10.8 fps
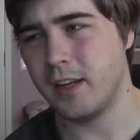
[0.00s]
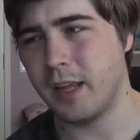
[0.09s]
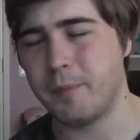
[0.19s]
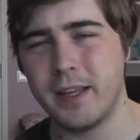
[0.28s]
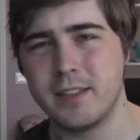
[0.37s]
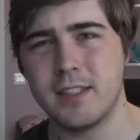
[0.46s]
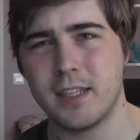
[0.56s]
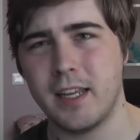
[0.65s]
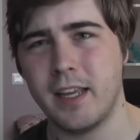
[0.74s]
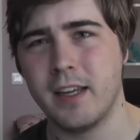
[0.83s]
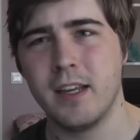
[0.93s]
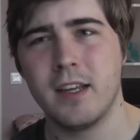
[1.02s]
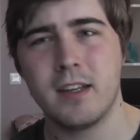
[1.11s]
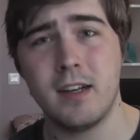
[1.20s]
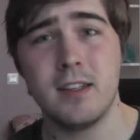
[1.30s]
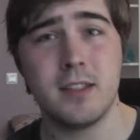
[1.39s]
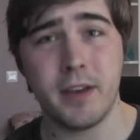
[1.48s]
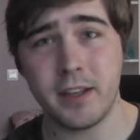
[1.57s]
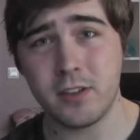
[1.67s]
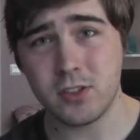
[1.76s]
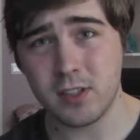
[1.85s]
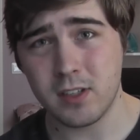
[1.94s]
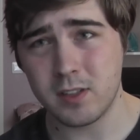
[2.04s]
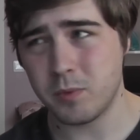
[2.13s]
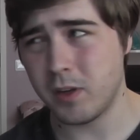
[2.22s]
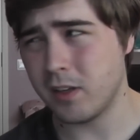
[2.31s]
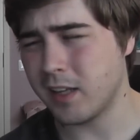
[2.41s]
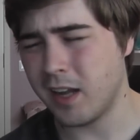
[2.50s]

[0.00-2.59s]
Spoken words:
Like, basically, cultivators in this world